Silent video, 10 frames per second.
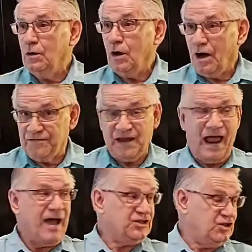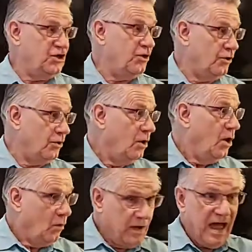of the last year,
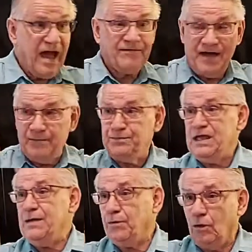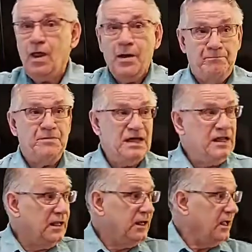we have had people
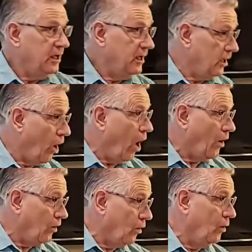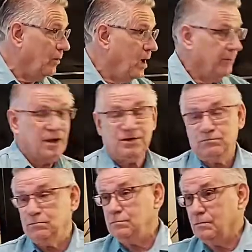meeting in our home. But,
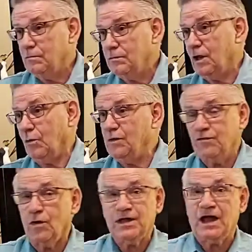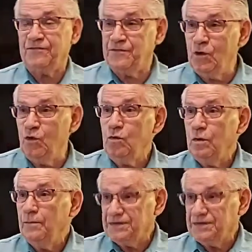you know, we've only got a few, but